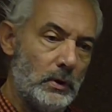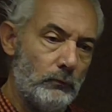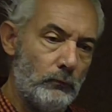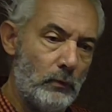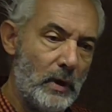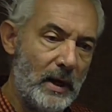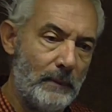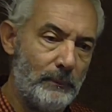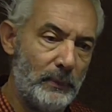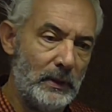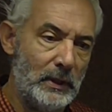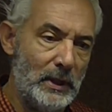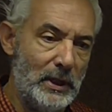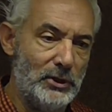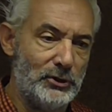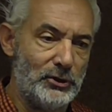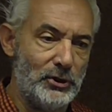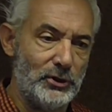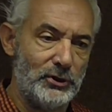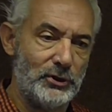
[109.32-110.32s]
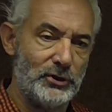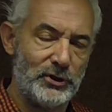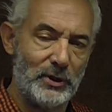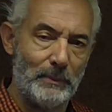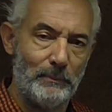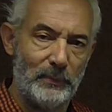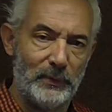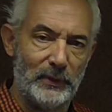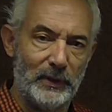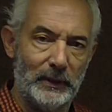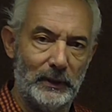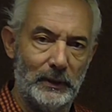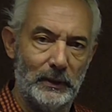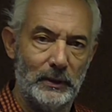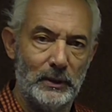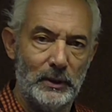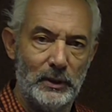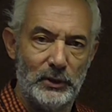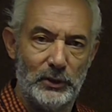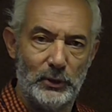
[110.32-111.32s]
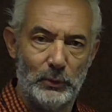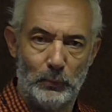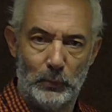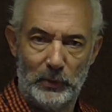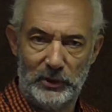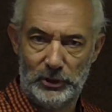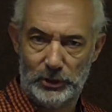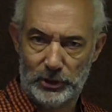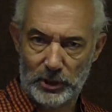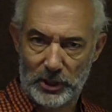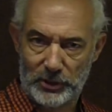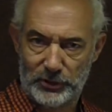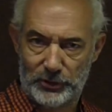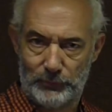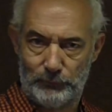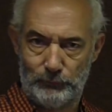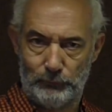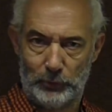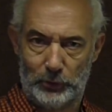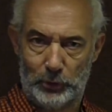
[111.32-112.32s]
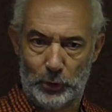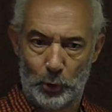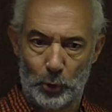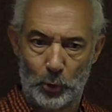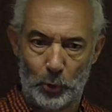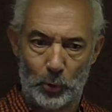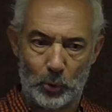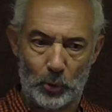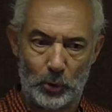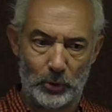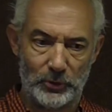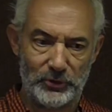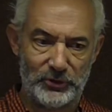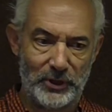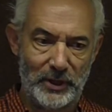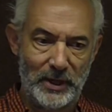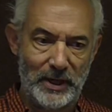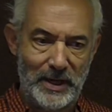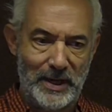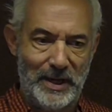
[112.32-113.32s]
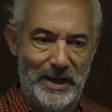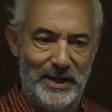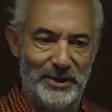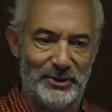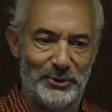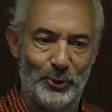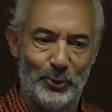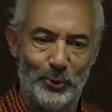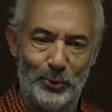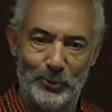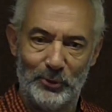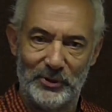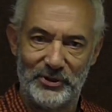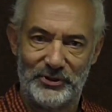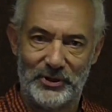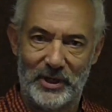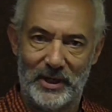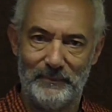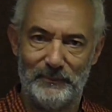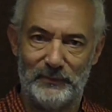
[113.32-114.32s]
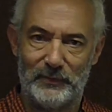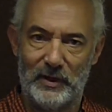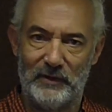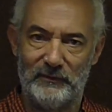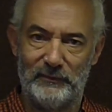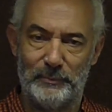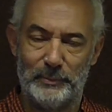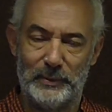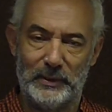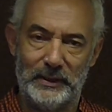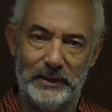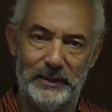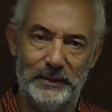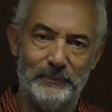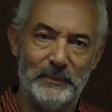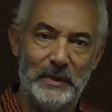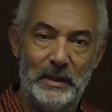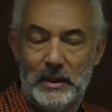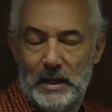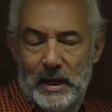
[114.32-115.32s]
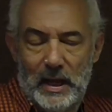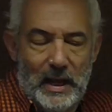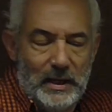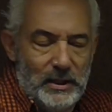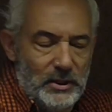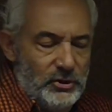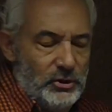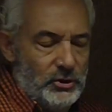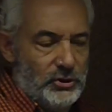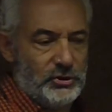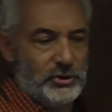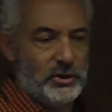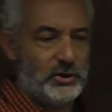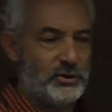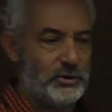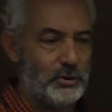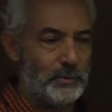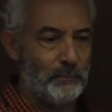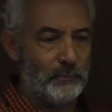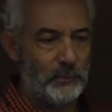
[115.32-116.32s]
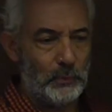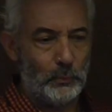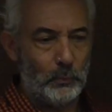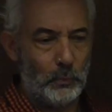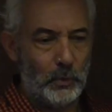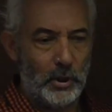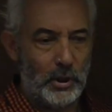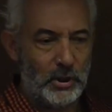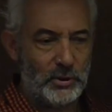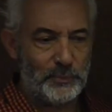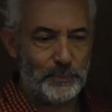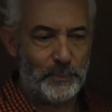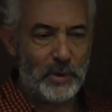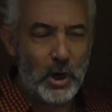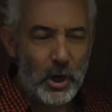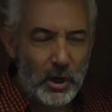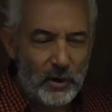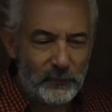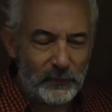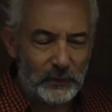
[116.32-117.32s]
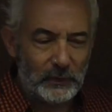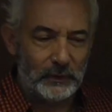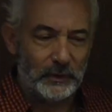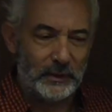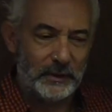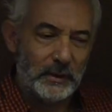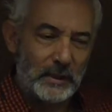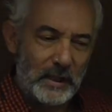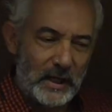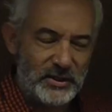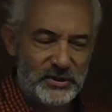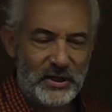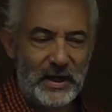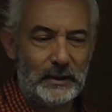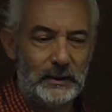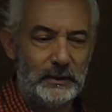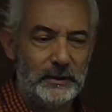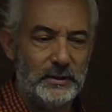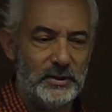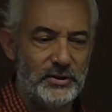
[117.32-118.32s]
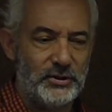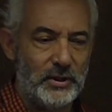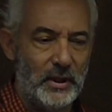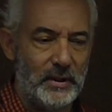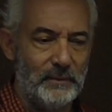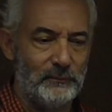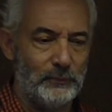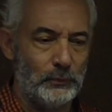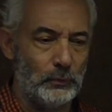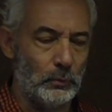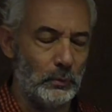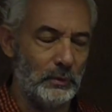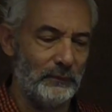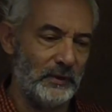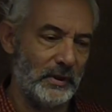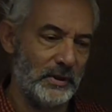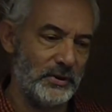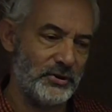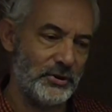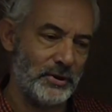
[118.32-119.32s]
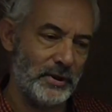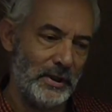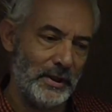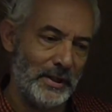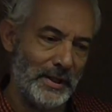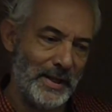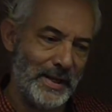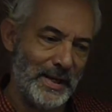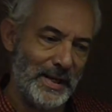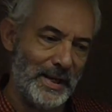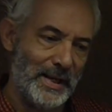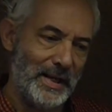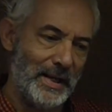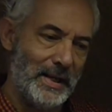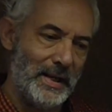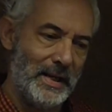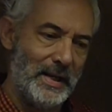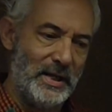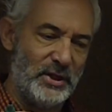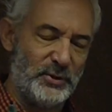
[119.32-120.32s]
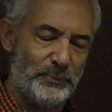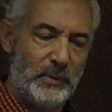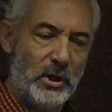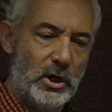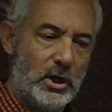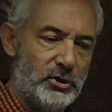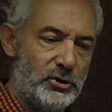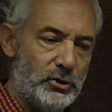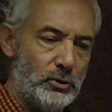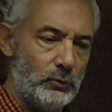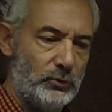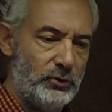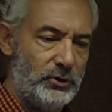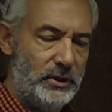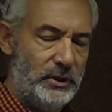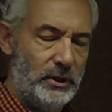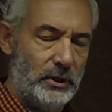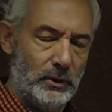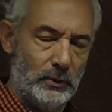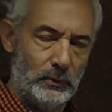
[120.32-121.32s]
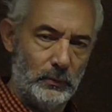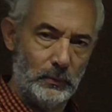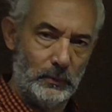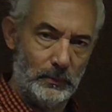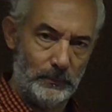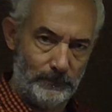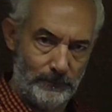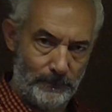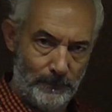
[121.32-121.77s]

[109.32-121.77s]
WRAP isn't something that we just record, it's all the same for everybody, and it's a system that works perfectly, exactly the same for all of us. It's personal to you.